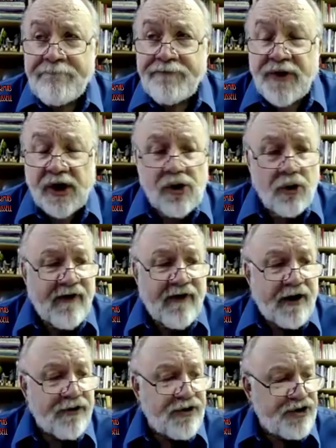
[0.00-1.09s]
The co-founder of
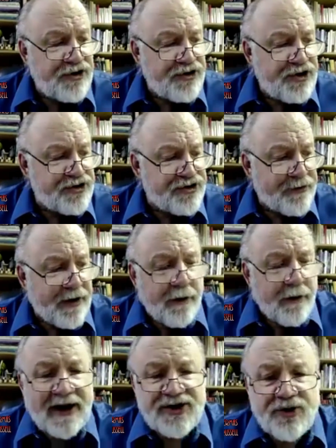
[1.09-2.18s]
the Jesus Seminar
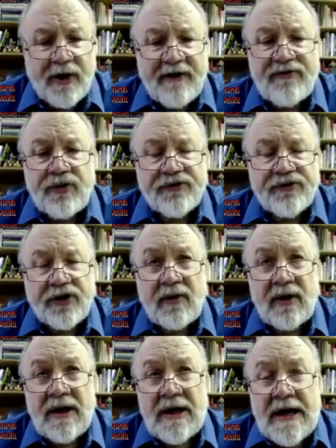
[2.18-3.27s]
passed away a few years ago.
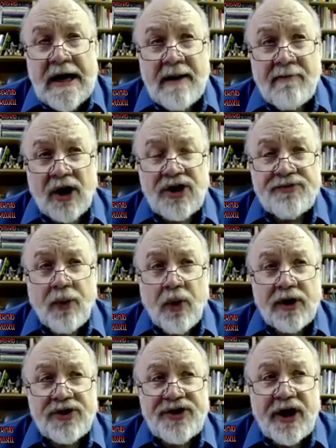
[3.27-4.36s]
Marcus Borg
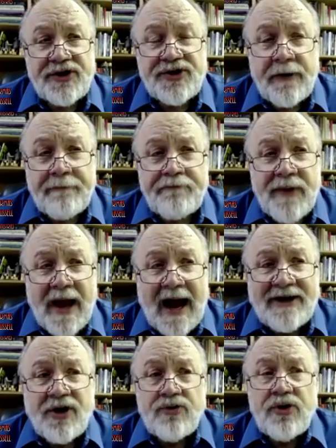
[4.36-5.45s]
says, I
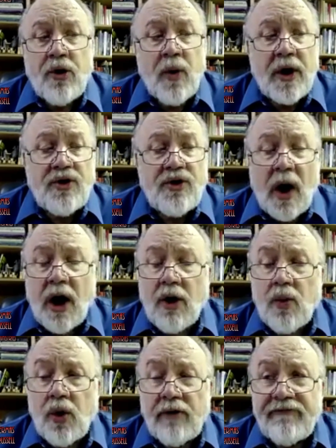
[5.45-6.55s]
don't know where you are
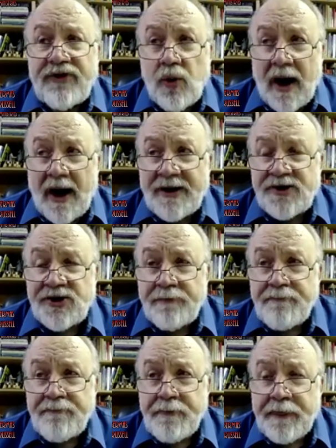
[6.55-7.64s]
worldview-wise,
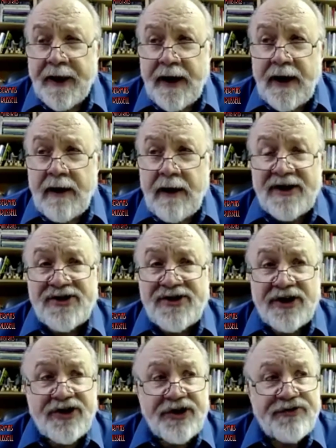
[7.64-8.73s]
but he says it
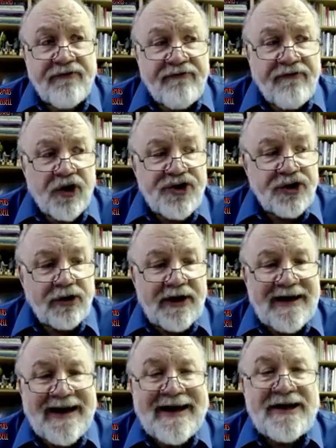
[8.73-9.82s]
is virtually
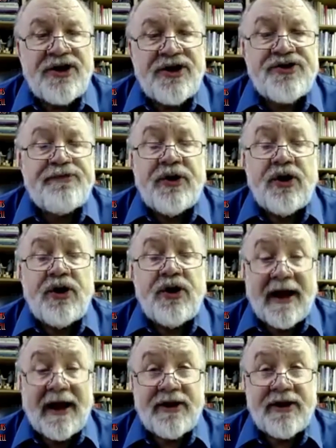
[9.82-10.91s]
indisputable. I think
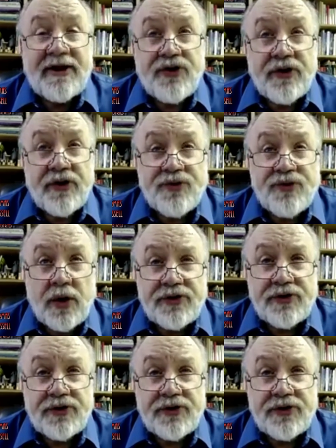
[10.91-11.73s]
those are his words.